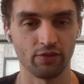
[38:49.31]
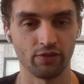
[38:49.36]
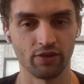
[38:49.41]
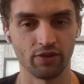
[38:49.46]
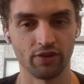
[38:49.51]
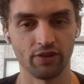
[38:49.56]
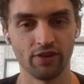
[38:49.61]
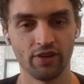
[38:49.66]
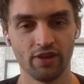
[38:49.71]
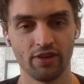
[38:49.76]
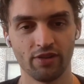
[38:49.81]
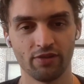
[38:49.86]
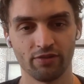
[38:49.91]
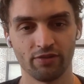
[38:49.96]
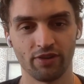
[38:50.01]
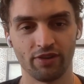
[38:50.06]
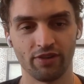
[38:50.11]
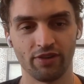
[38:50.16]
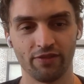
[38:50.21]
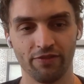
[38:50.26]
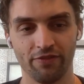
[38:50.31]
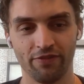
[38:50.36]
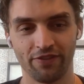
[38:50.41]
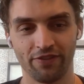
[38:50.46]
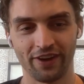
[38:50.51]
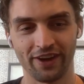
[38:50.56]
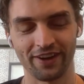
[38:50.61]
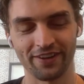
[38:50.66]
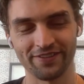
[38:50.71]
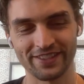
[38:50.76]
or run it
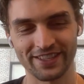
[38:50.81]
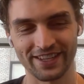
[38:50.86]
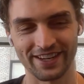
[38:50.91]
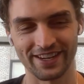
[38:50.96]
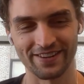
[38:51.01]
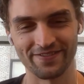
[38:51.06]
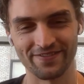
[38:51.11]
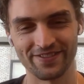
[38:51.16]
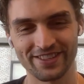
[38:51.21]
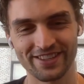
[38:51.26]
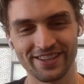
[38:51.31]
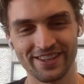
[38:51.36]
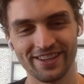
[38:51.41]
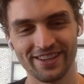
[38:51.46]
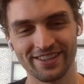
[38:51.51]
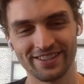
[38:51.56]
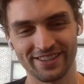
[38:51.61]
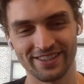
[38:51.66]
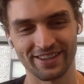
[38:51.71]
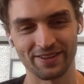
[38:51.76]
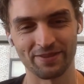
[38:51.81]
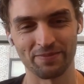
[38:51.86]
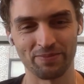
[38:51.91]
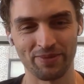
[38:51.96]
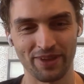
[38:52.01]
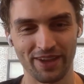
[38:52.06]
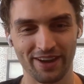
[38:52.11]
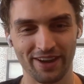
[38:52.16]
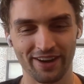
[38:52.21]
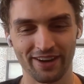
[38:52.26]
5 times to
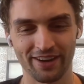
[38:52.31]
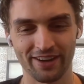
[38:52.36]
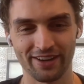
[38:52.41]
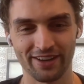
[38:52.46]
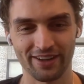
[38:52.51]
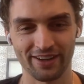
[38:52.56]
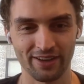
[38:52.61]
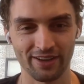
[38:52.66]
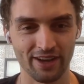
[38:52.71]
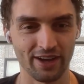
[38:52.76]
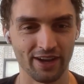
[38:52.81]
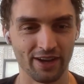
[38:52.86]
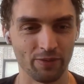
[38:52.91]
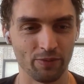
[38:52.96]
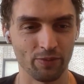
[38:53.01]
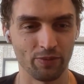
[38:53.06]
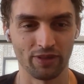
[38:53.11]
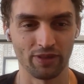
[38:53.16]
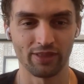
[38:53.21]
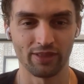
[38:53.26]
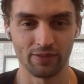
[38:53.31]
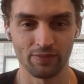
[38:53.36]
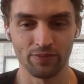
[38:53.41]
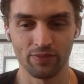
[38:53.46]
compare with